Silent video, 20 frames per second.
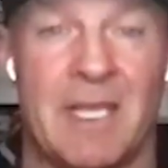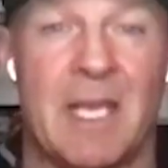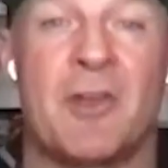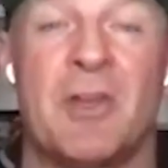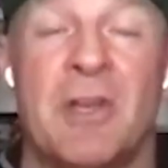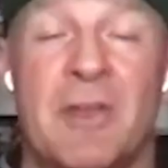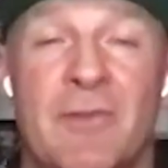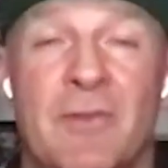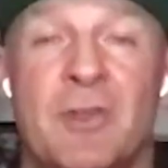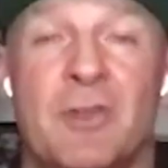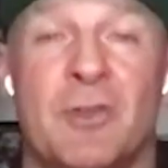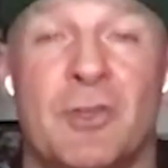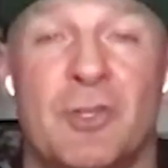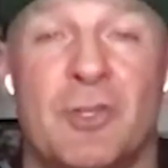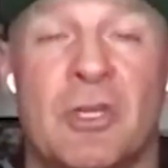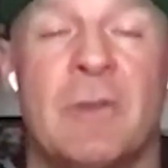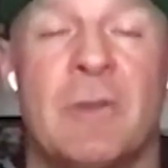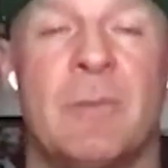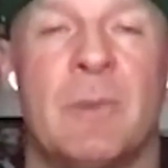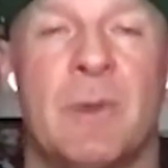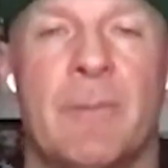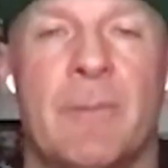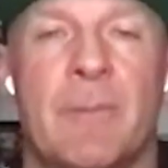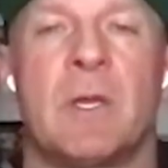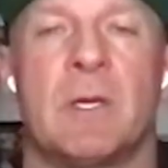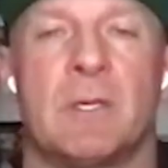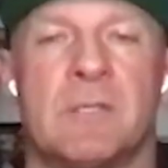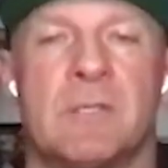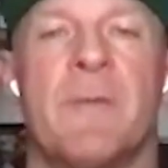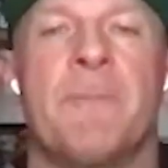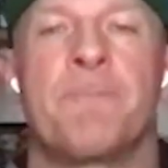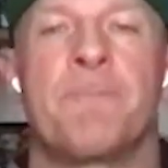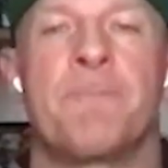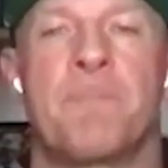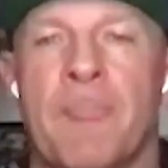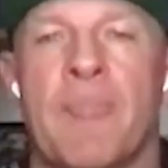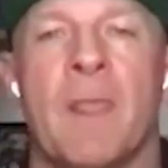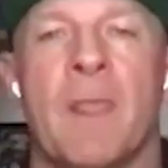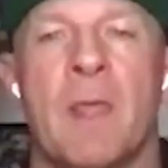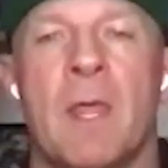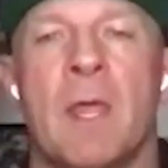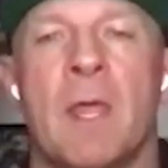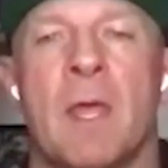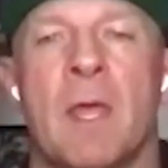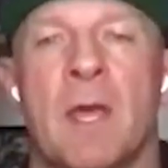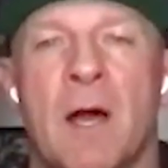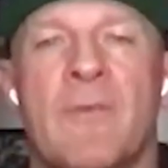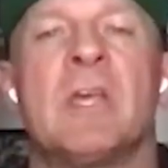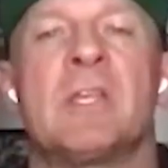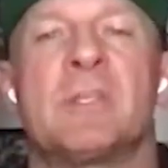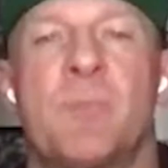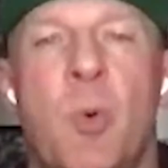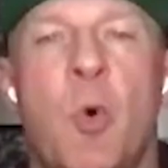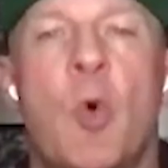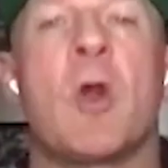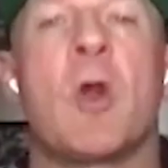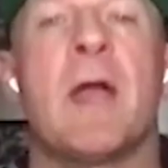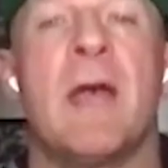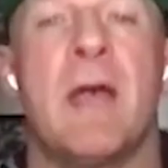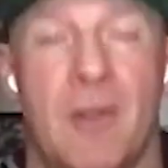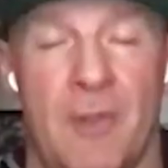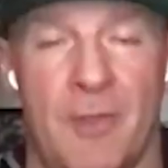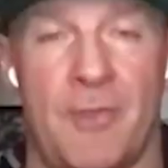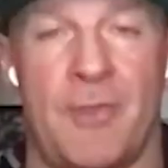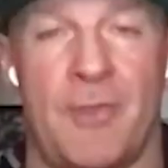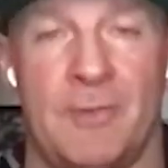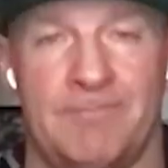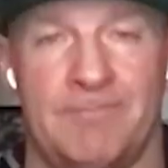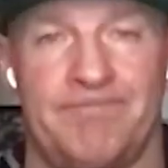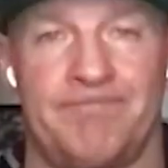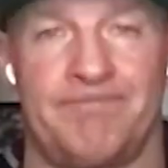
They couldn't even do the treatment because of his poor health.